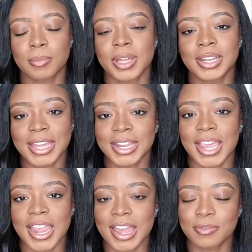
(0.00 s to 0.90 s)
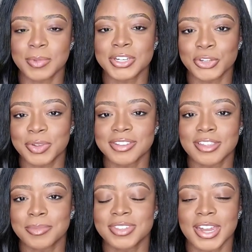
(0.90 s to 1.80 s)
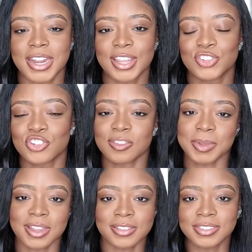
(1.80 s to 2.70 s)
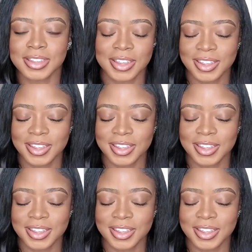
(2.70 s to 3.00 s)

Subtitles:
But lately I have been doing some Sundays just because